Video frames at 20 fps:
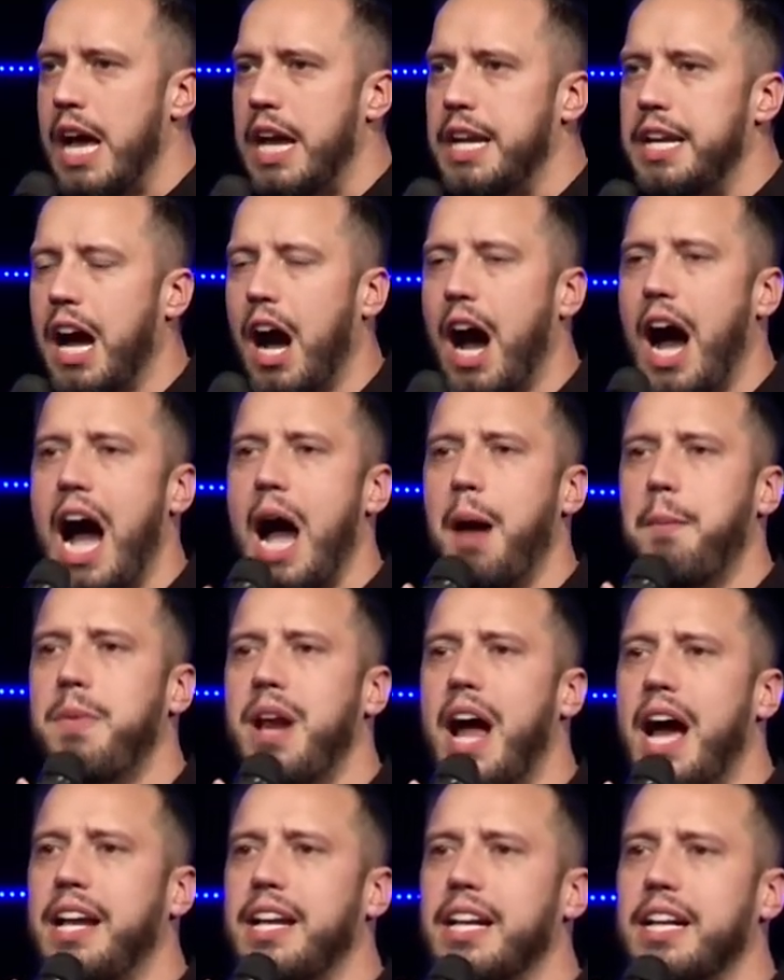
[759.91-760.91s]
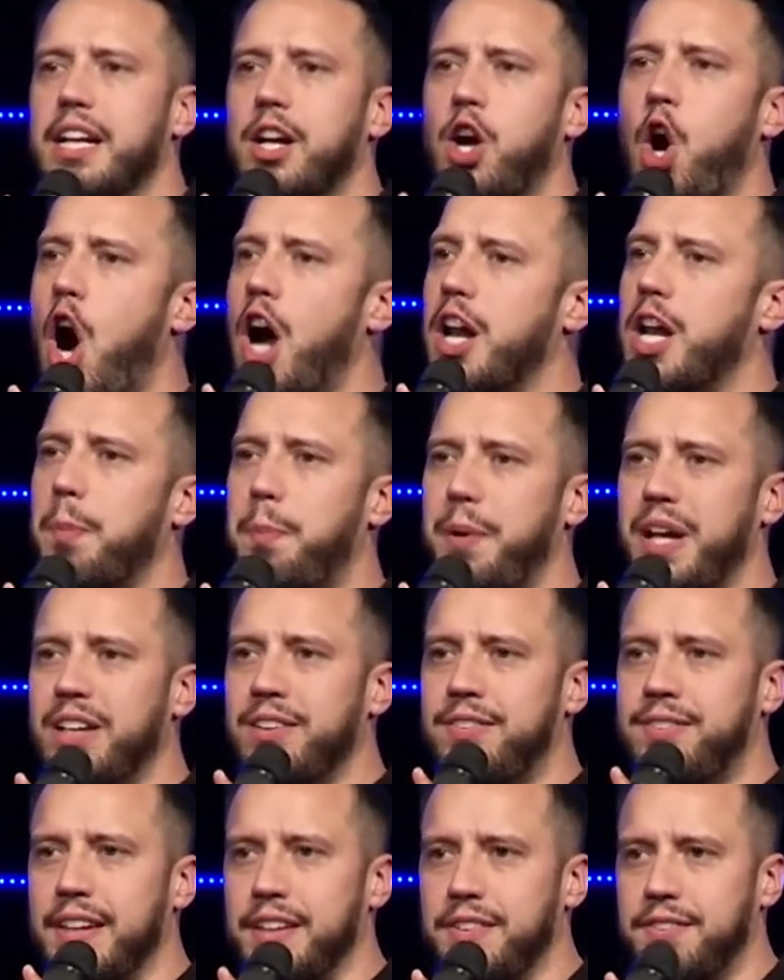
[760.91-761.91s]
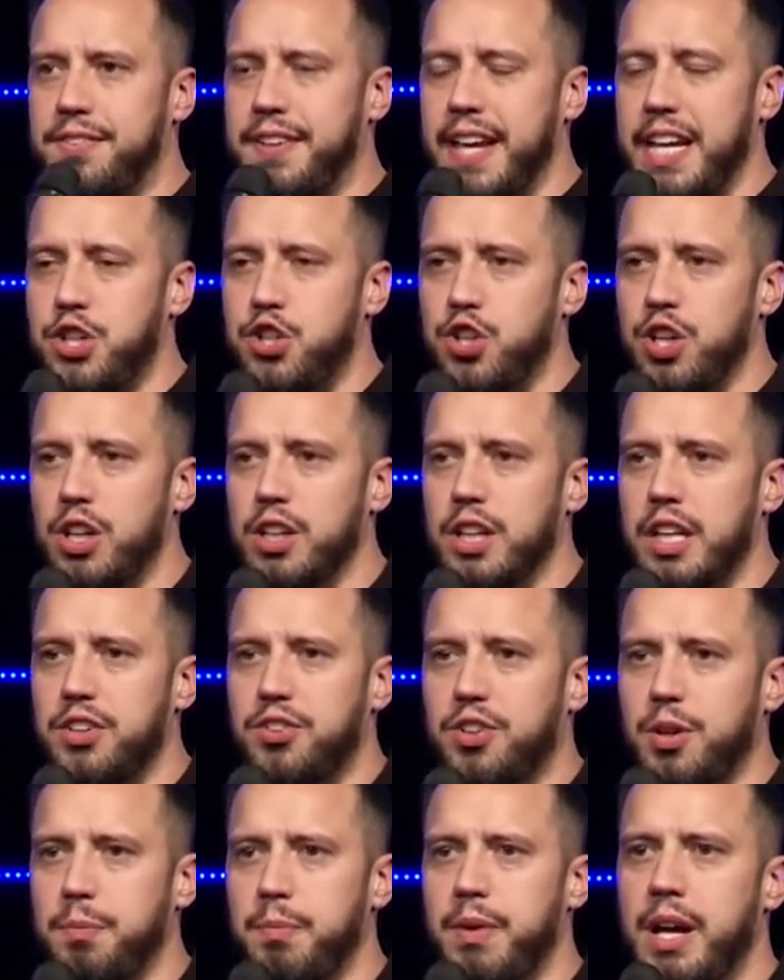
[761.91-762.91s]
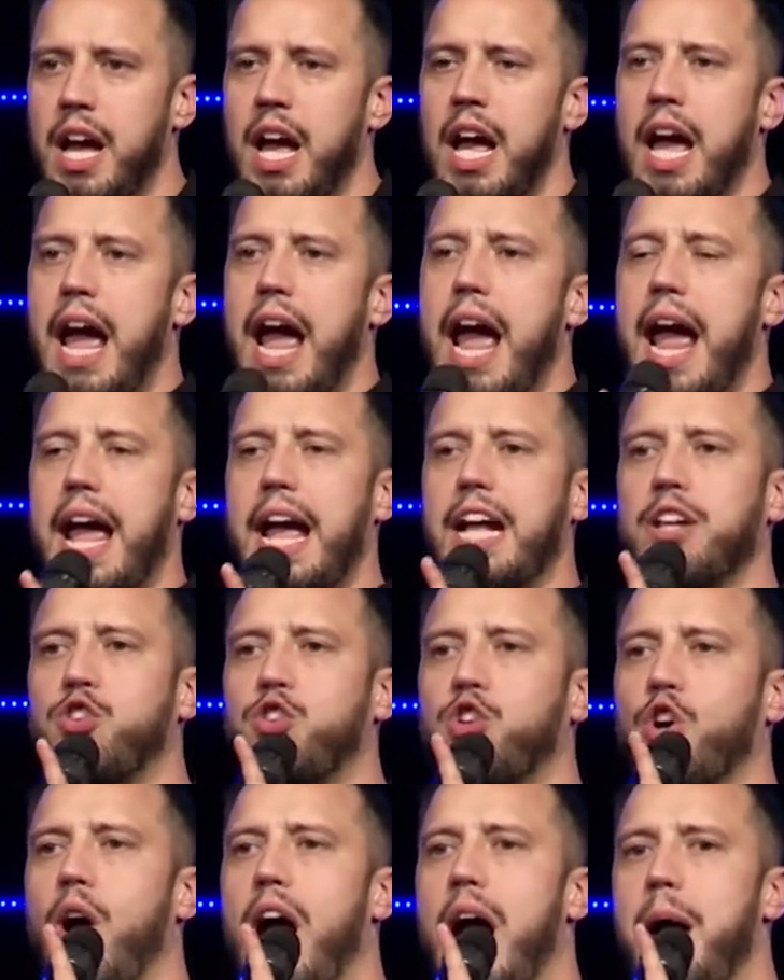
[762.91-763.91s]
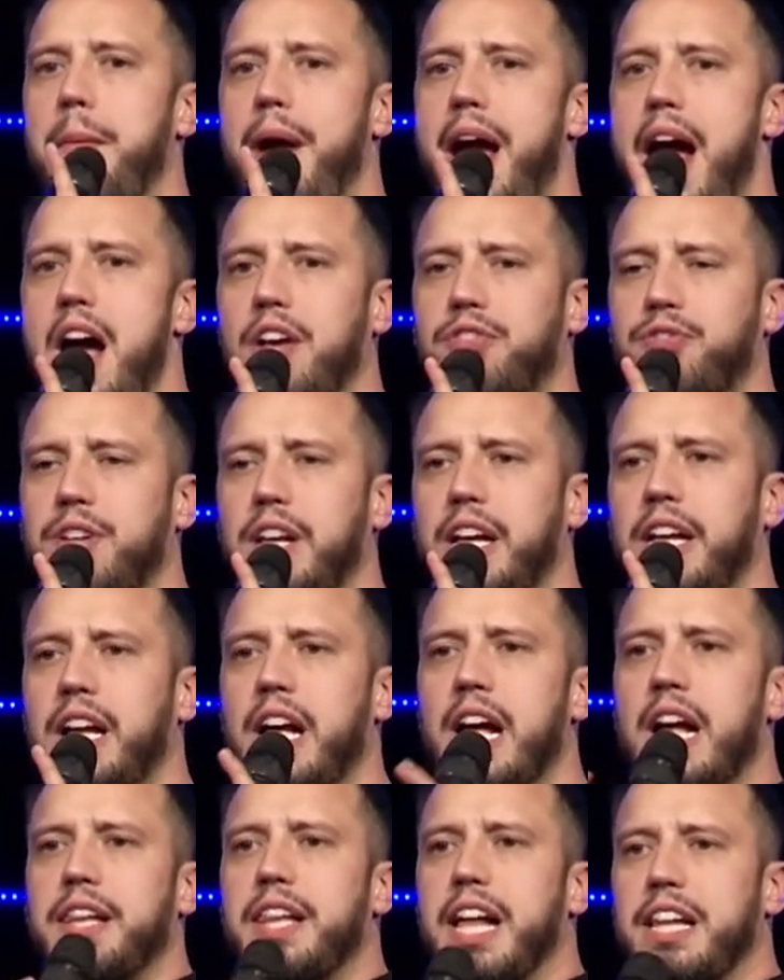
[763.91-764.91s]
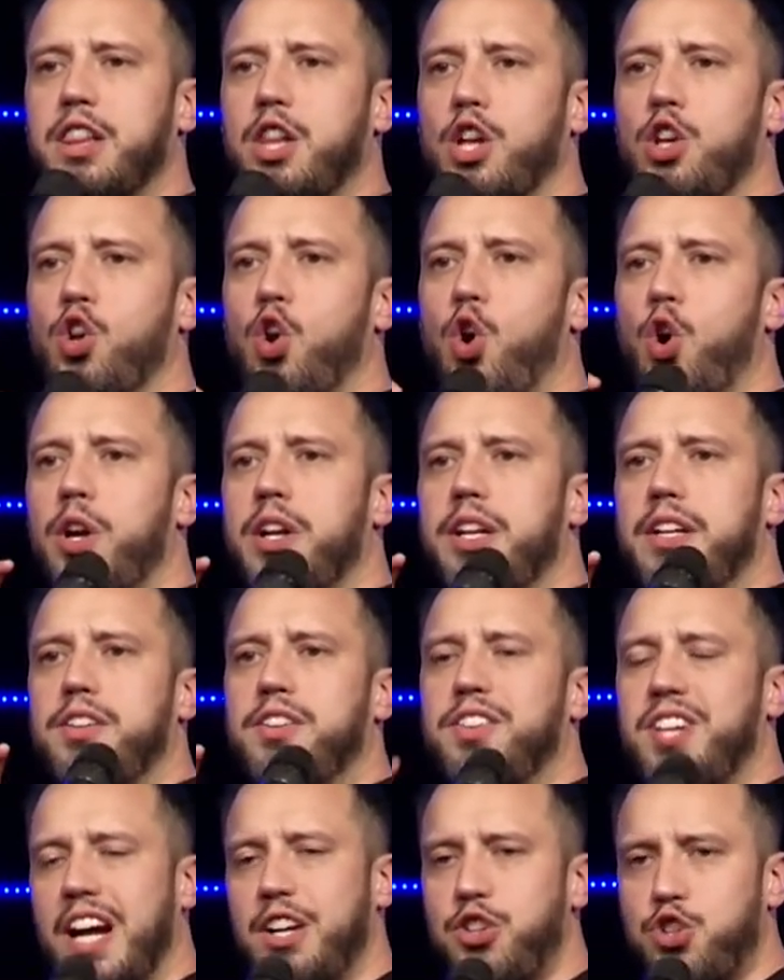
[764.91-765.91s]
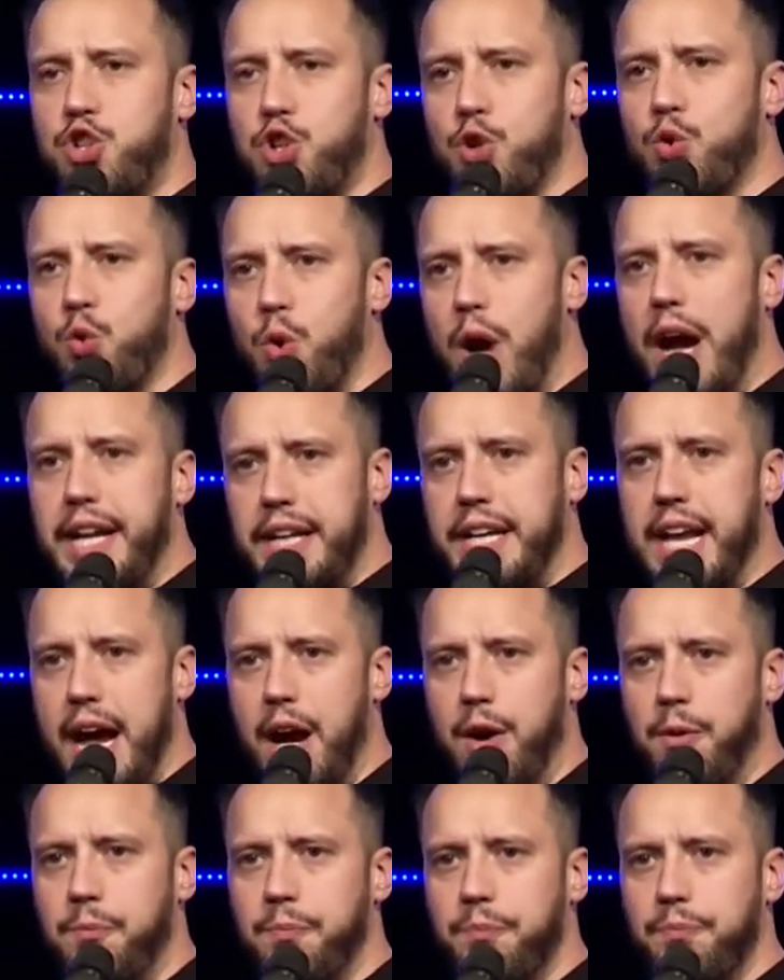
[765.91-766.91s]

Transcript: Now, I'm not caught up in sensationalism, and so I'm asking that the Lord touch you right now